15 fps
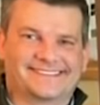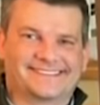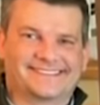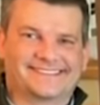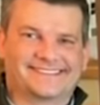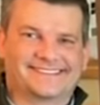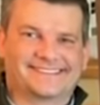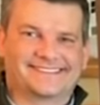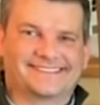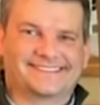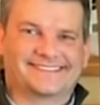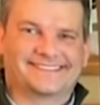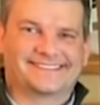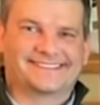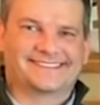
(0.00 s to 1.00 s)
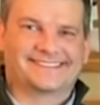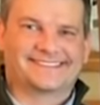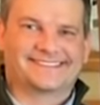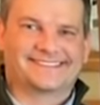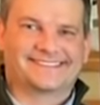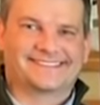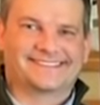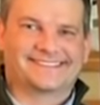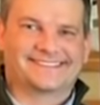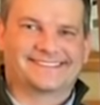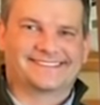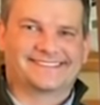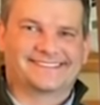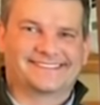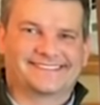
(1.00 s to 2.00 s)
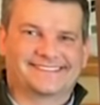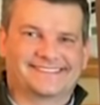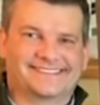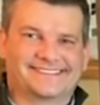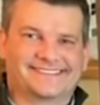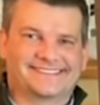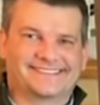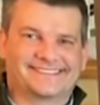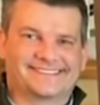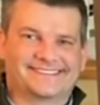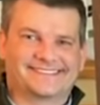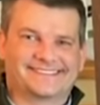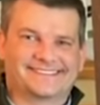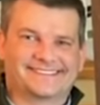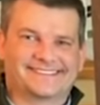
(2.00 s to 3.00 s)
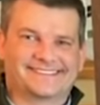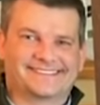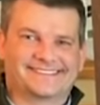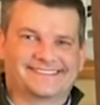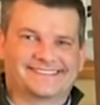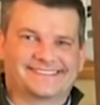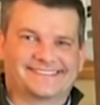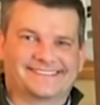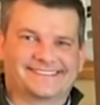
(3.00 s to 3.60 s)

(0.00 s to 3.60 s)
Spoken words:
The person shown says nothing.